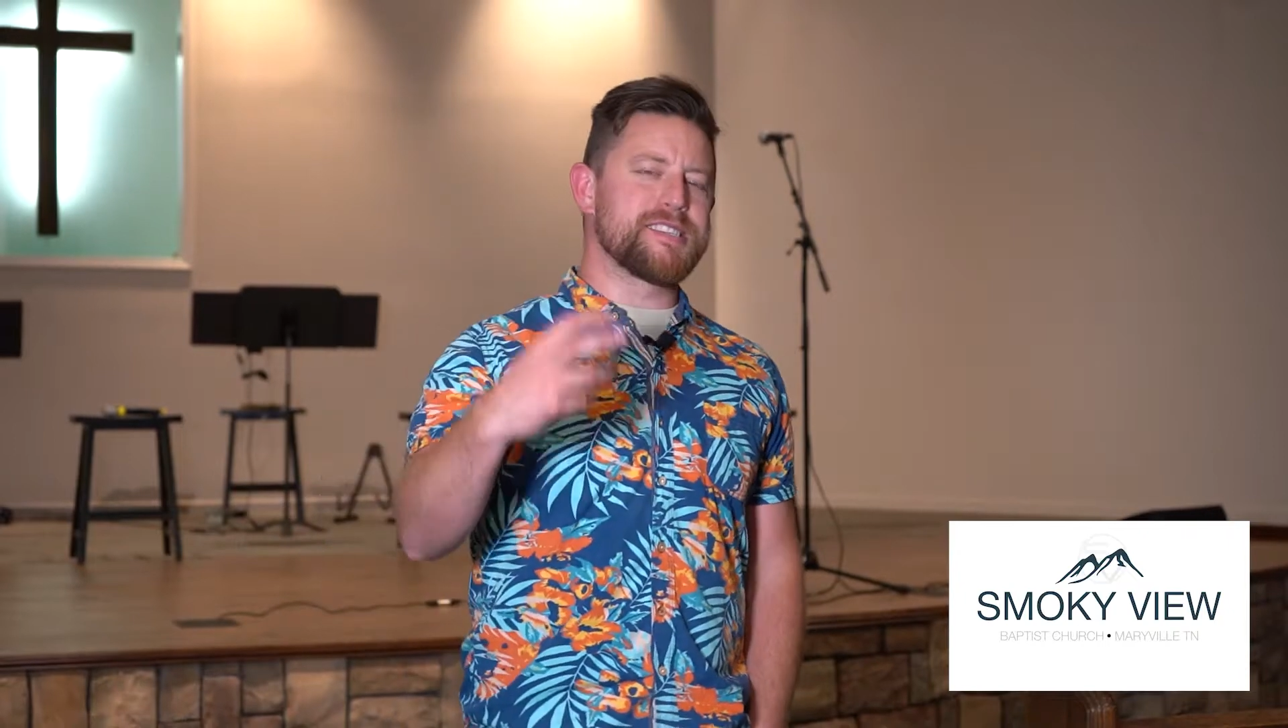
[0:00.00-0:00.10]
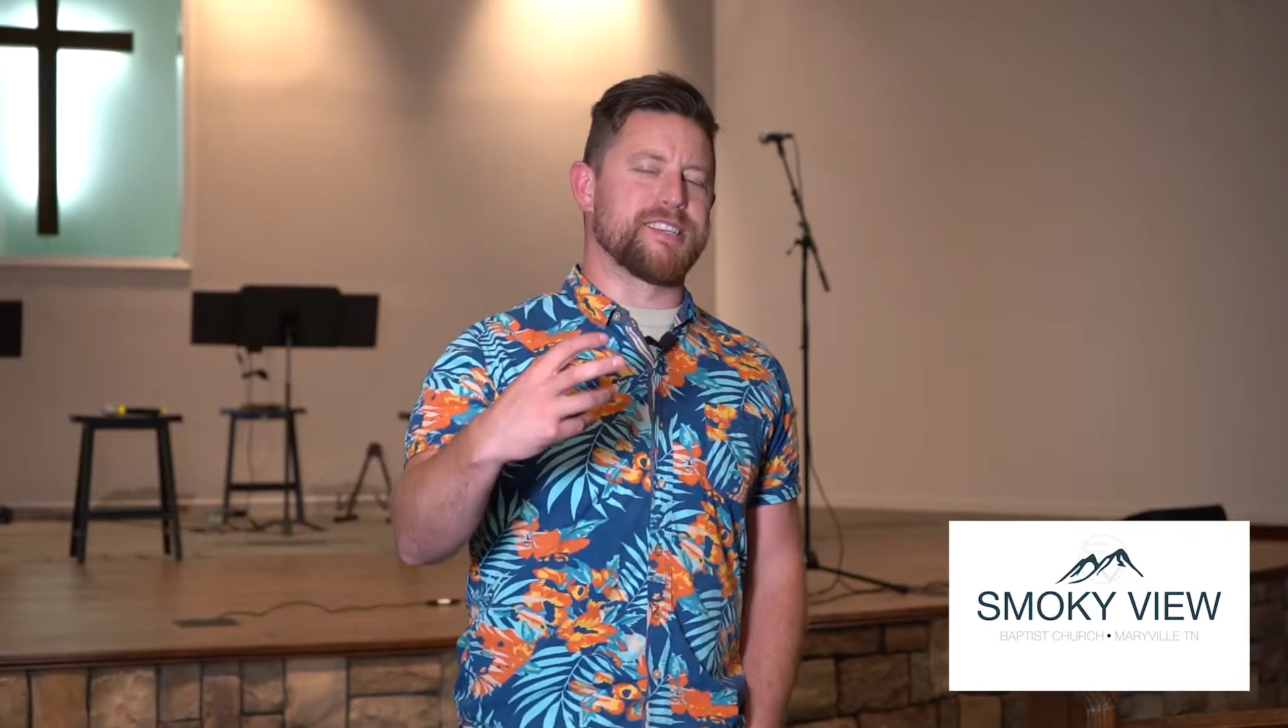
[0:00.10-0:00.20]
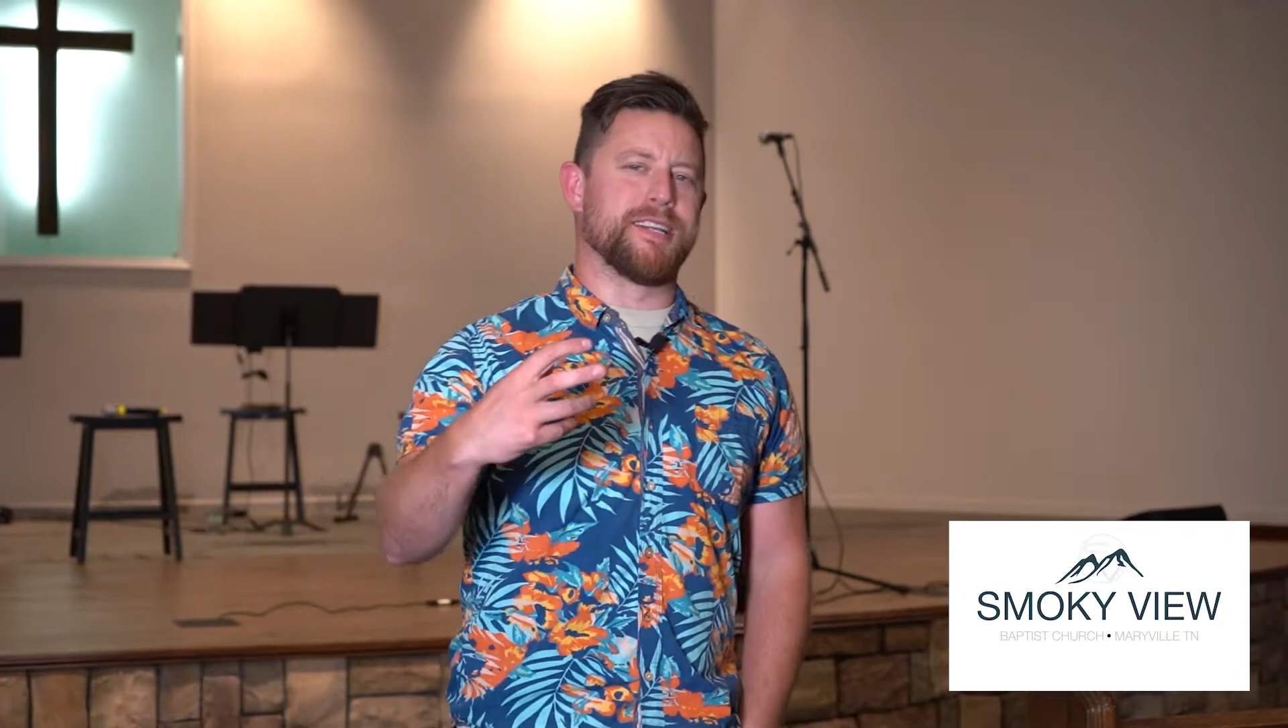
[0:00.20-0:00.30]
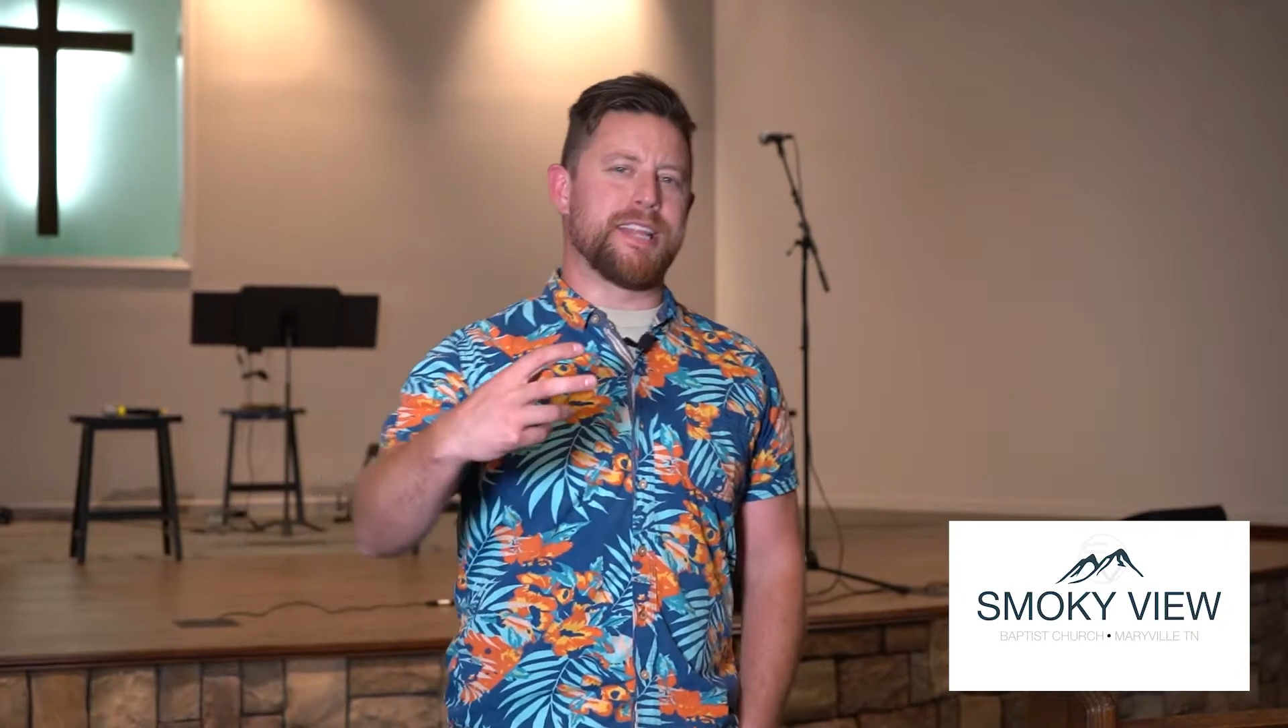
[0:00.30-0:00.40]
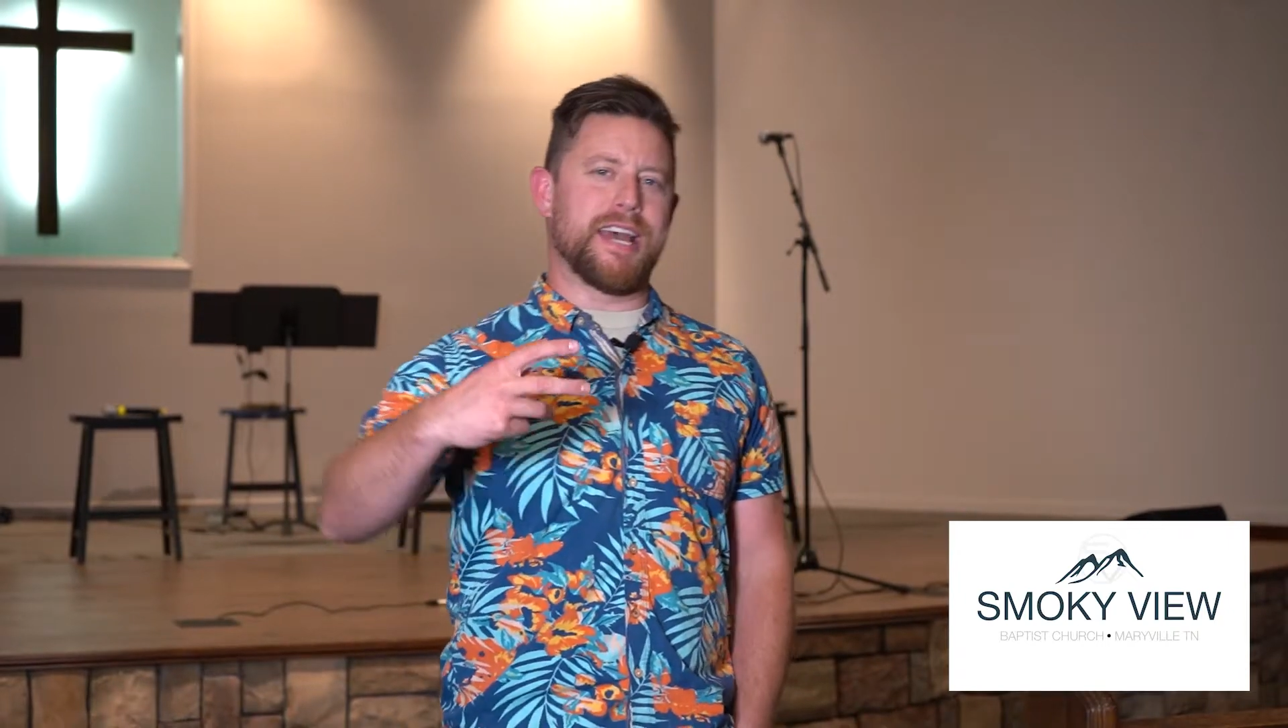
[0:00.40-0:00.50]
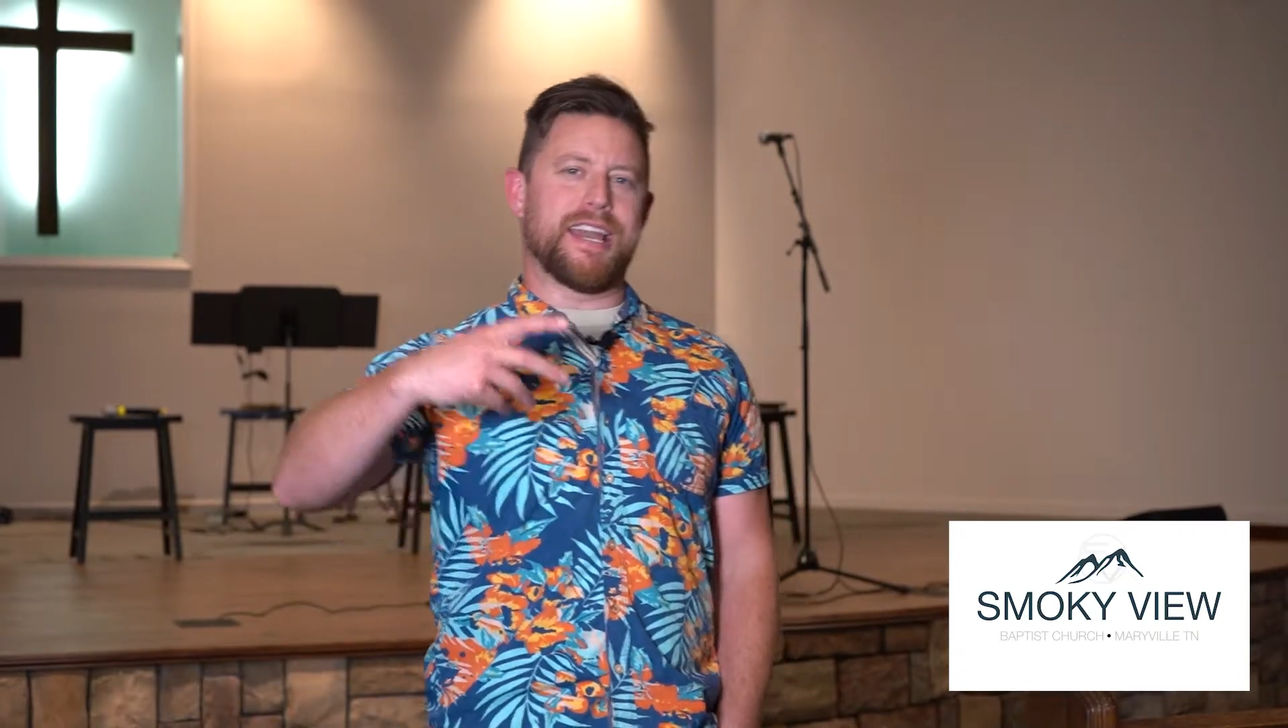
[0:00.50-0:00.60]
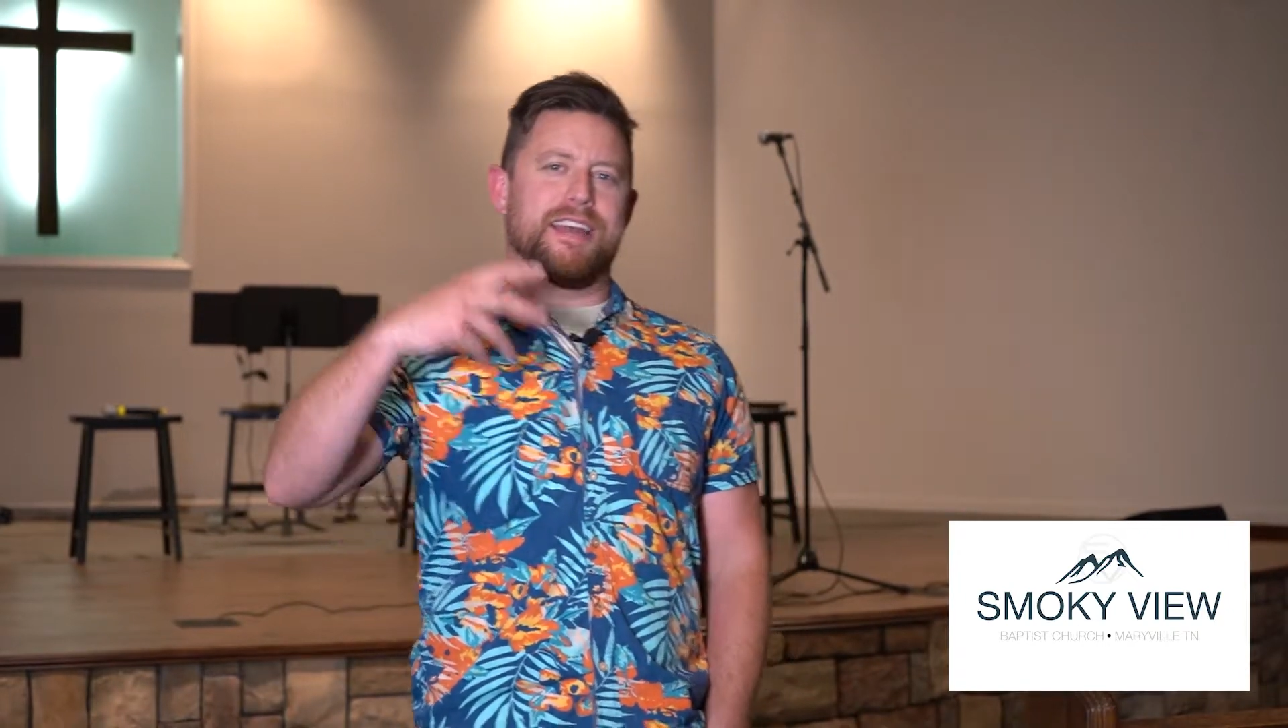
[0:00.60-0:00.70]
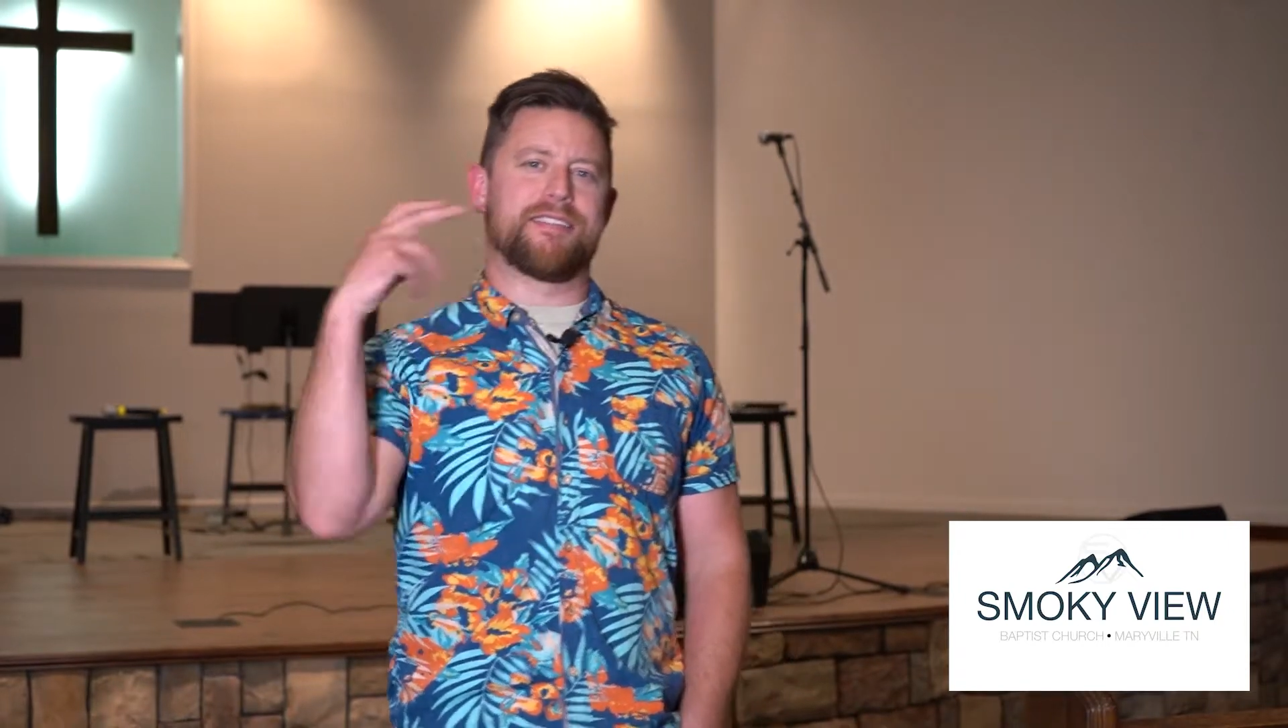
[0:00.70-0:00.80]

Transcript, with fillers: Sunday